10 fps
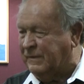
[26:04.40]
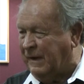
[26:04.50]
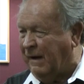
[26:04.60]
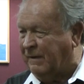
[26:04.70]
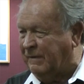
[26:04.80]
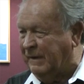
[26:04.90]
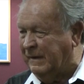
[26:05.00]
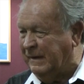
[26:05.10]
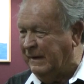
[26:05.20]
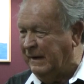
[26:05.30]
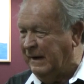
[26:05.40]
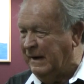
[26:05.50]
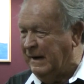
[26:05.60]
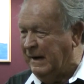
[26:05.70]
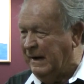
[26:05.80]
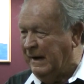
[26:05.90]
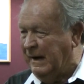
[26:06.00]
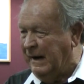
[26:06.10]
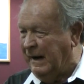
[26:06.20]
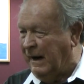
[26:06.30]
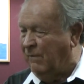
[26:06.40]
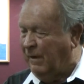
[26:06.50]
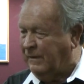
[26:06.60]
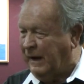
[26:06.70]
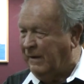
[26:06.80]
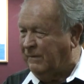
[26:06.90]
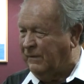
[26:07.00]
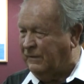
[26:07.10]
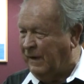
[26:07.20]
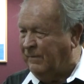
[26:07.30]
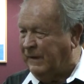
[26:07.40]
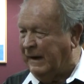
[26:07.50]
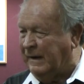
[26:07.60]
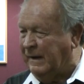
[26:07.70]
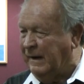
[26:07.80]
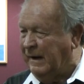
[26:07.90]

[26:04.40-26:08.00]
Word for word: with doctrine. And I want to take the subject